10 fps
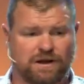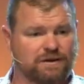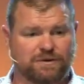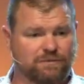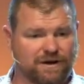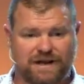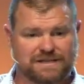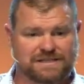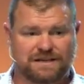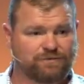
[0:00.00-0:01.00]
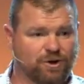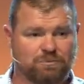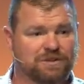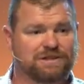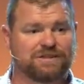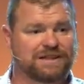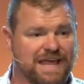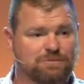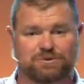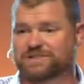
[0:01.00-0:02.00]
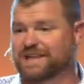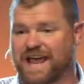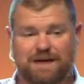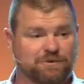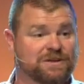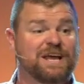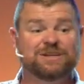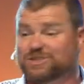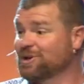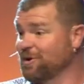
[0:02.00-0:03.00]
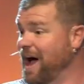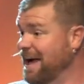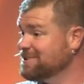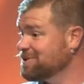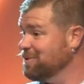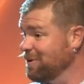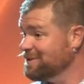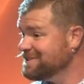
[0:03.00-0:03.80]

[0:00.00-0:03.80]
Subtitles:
And I remember I said, if you don't believe in labels and they happen, just go to high school.